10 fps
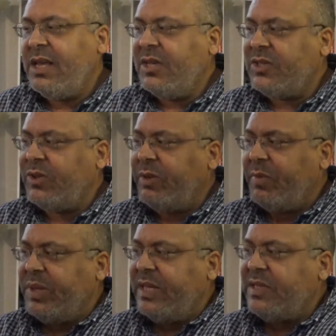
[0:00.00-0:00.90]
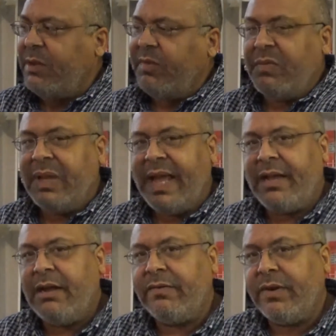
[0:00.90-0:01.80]
So they replaced that with a black
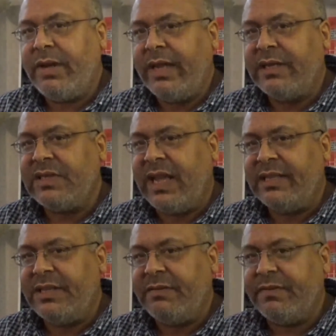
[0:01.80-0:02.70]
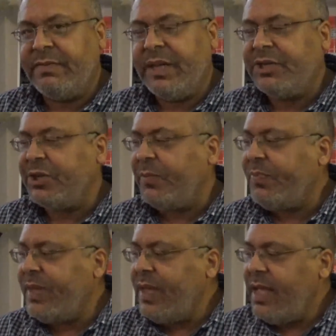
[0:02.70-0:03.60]
cover and a slightly different picture.
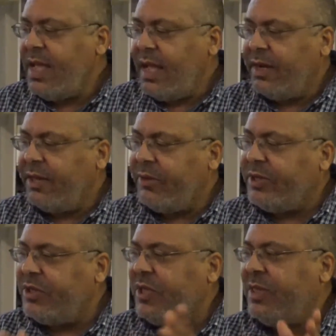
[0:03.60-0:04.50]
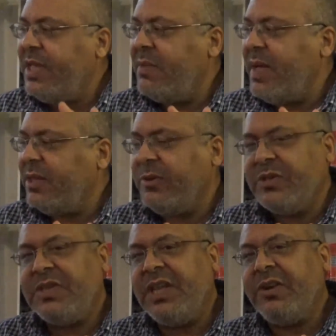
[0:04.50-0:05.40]
Another interesting thing about Lynyrd
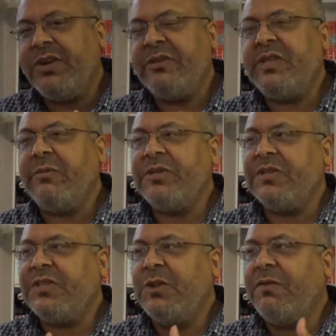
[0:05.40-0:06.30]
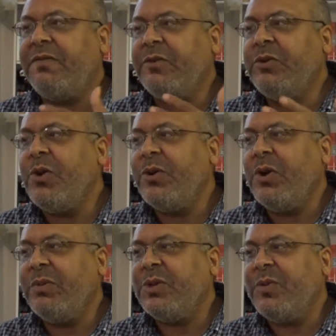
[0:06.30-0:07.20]
Skynyrd is there was this little feud going
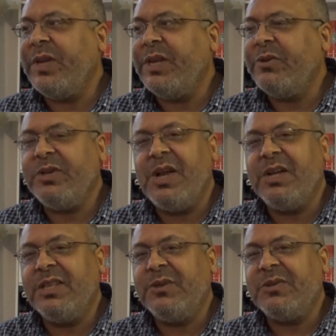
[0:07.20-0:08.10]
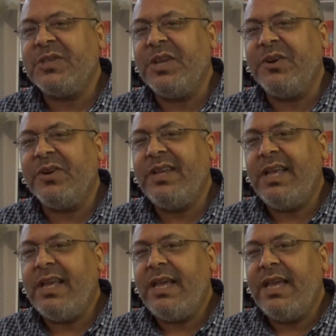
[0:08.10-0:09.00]
on between Neil Young and Lynyrd Skynyrd.
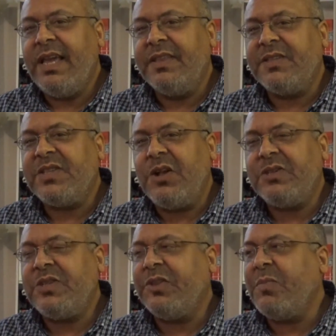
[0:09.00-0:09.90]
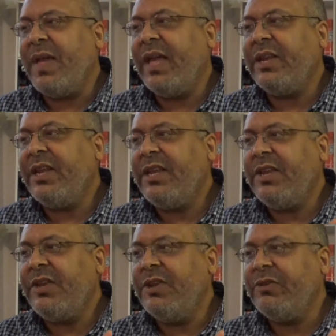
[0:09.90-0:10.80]
In the song Southern Man,
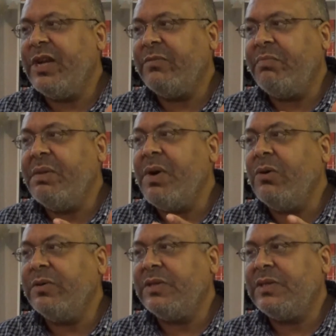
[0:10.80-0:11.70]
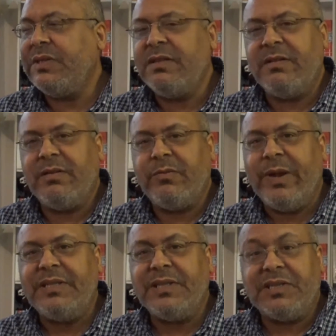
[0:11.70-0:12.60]
Neil Young bemoans the
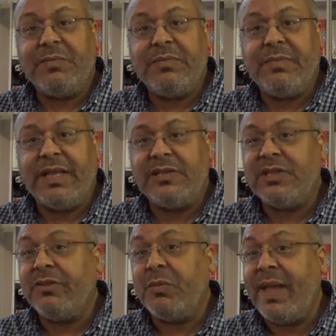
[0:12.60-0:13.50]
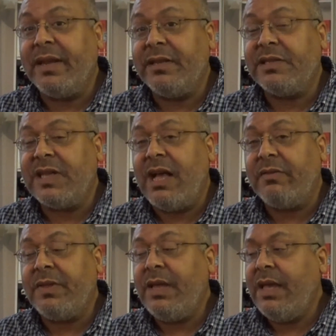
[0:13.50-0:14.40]
racism by the Southern man in the
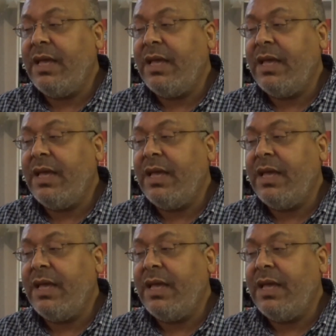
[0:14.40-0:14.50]
South.